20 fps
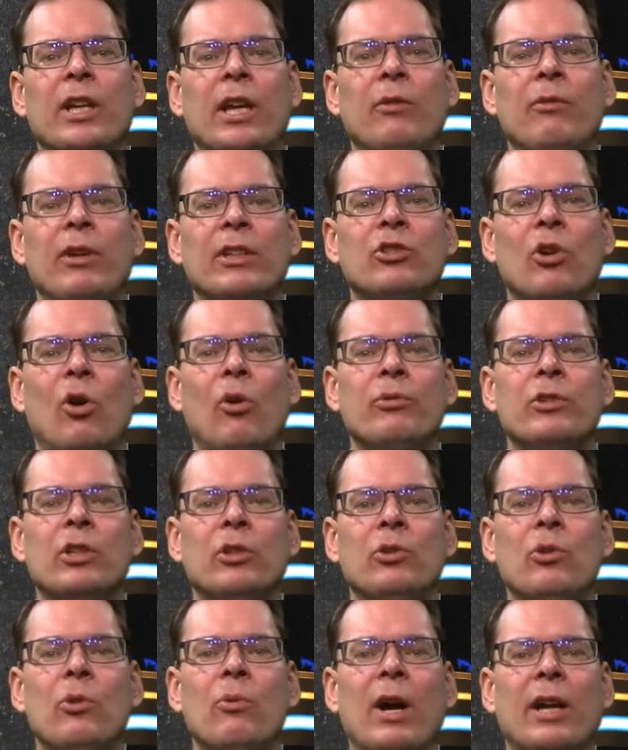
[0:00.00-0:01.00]
in which often
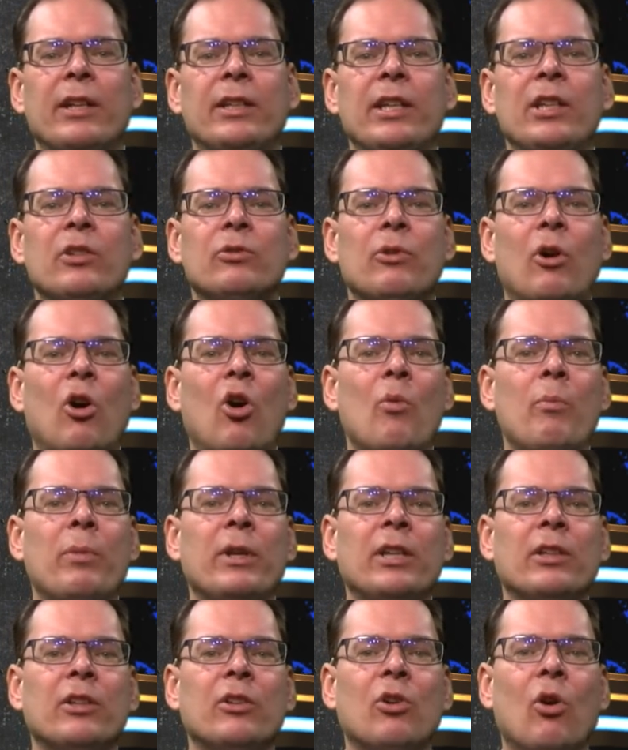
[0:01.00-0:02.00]
new ideas for
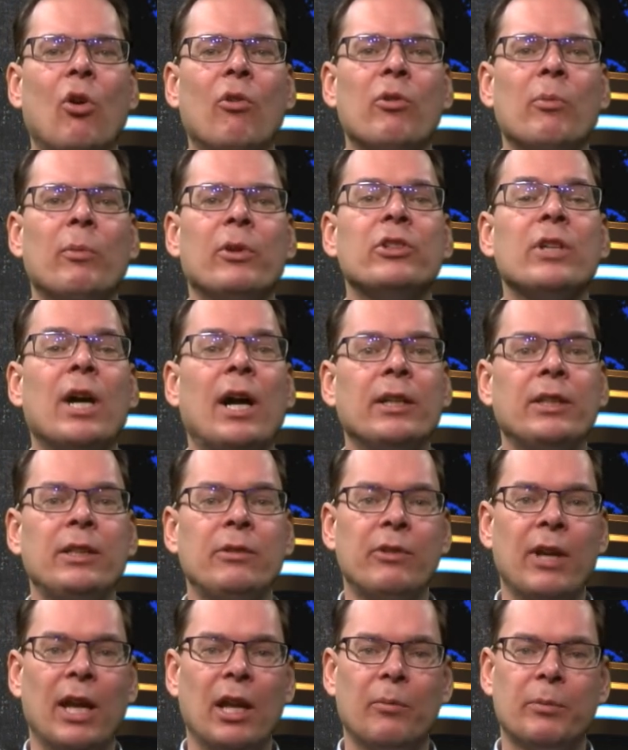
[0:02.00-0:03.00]
opening the government are
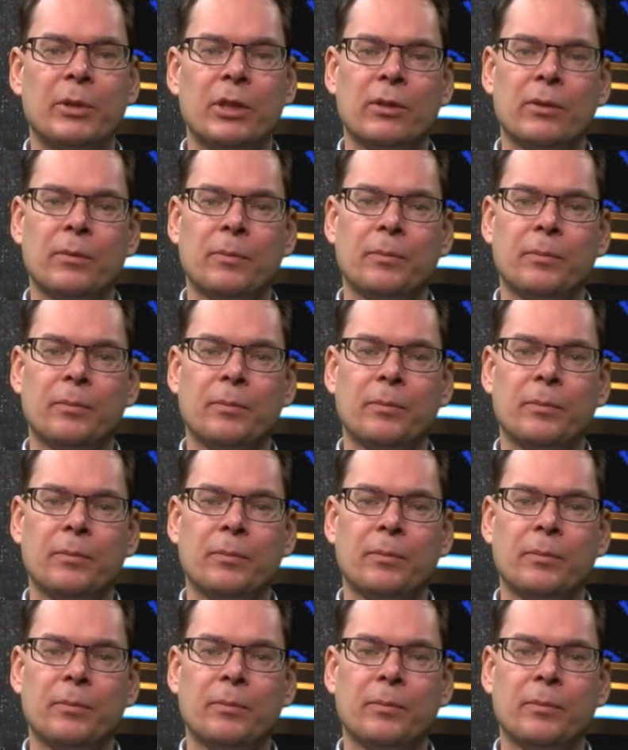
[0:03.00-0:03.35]
developed.